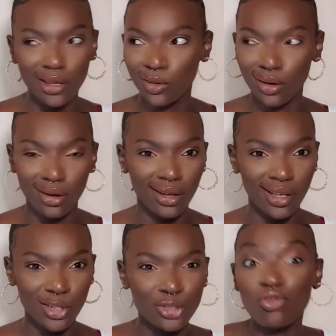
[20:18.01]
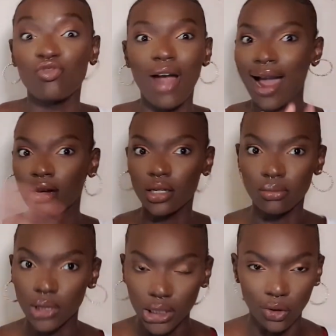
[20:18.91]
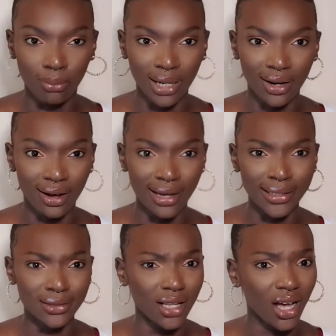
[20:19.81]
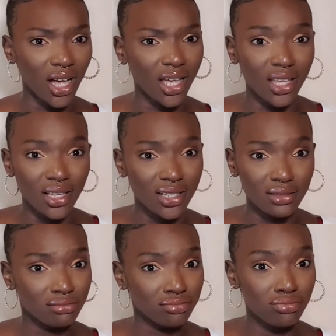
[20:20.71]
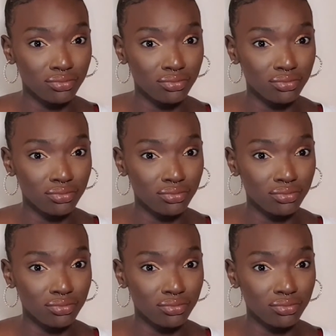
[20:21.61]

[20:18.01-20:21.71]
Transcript: Why are you just randomly on my line? Like,